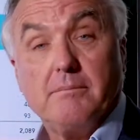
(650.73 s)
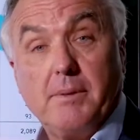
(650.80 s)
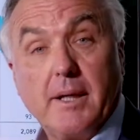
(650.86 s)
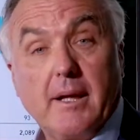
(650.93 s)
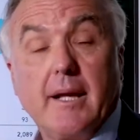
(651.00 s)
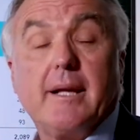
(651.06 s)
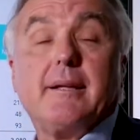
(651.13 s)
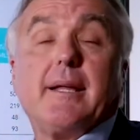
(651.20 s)

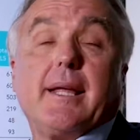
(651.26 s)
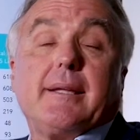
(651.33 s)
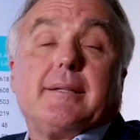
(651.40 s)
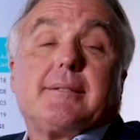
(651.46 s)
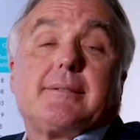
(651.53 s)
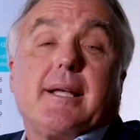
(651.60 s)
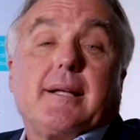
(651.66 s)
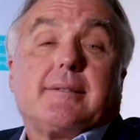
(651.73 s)
in the
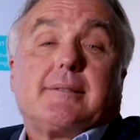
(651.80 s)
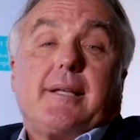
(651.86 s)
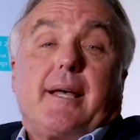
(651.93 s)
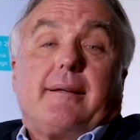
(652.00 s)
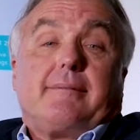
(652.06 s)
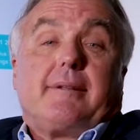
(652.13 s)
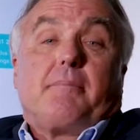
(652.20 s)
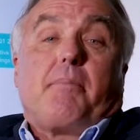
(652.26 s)
sense
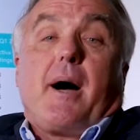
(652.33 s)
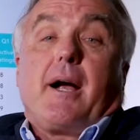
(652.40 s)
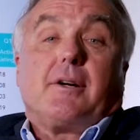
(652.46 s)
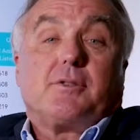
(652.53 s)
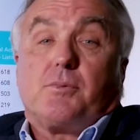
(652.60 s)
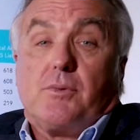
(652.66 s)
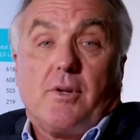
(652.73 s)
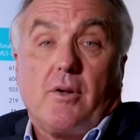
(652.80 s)
that the
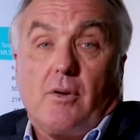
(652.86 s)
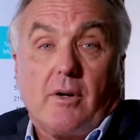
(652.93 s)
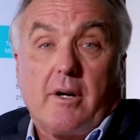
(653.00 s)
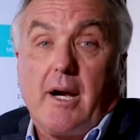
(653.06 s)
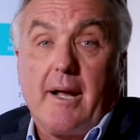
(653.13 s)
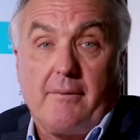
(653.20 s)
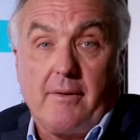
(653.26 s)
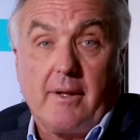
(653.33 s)
buyers will no longer
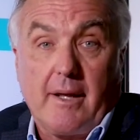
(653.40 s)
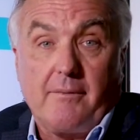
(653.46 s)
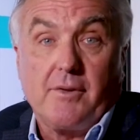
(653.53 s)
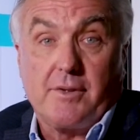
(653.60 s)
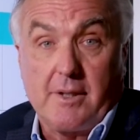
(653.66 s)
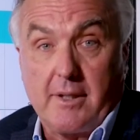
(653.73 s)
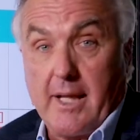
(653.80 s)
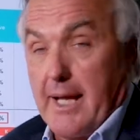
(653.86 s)
have the leverage
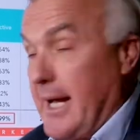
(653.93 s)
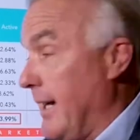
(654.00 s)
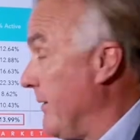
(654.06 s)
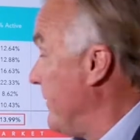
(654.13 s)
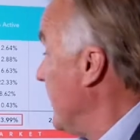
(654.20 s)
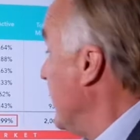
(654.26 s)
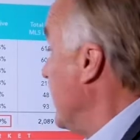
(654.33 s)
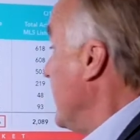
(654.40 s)
that they have
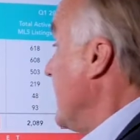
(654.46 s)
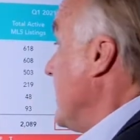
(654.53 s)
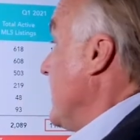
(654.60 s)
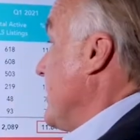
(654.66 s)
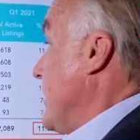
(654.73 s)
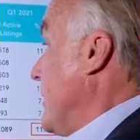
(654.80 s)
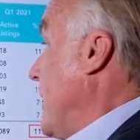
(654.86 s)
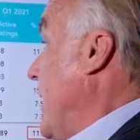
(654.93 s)

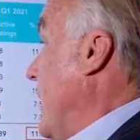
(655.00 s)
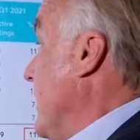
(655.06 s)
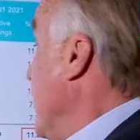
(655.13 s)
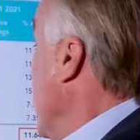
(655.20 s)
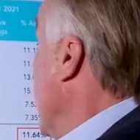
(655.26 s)
today.